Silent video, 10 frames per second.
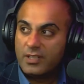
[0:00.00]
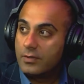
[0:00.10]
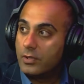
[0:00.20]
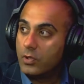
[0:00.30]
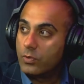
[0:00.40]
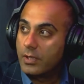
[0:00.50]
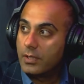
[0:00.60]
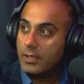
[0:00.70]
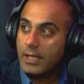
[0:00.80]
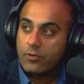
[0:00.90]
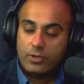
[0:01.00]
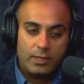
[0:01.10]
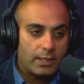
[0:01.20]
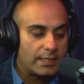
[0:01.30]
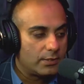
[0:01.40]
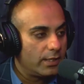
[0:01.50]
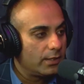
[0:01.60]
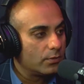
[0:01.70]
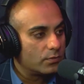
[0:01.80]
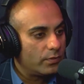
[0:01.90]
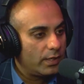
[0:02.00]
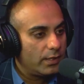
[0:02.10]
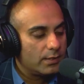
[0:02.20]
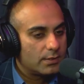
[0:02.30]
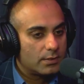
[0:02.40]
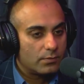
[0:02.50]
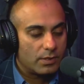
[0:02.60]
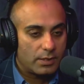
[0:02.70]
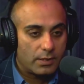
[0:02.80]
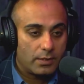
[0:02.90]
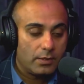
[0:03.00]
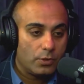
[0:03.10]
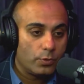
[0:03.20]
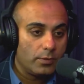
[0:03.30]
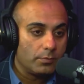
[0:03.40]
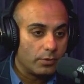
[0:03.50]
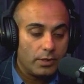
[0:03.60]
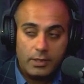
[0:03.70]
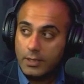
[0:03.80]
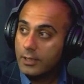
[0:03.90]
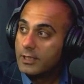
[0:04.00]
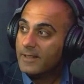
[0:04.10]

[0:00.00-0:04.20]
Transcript: You are electrically isolating those veins, rather than doing burning.